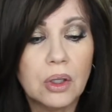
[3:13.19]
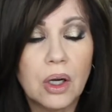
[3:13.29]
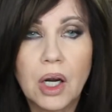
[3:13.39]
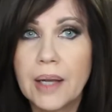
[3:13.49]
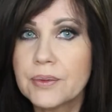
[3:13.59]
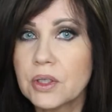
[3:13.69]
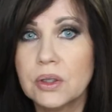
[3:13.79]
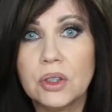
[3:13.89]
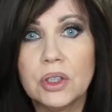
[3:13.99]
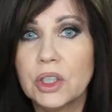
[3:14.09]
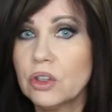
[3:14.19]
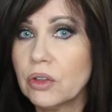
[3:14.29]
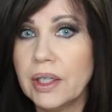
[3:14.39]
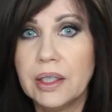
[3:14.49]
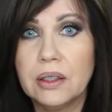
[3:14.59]
are absolutely
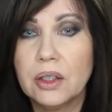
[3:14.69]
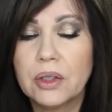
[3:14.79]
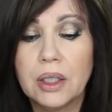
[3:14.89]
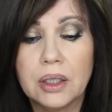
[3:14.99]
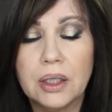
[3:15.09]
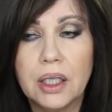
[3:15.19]
great, okay?